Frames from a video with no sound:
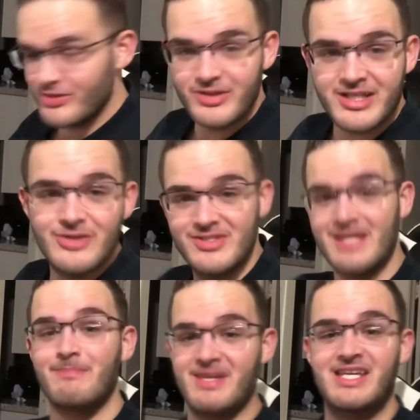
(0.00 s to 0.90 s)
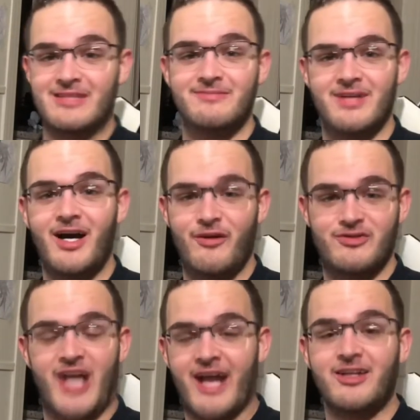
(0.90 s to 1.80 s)
You're accusing me of
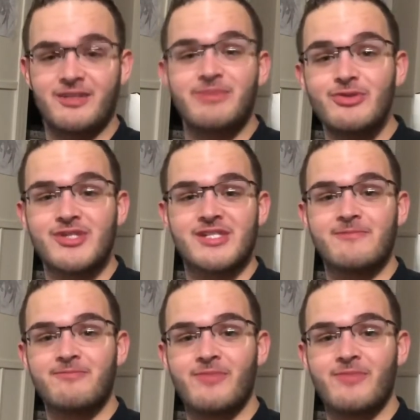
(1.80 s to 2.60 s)
child abuse?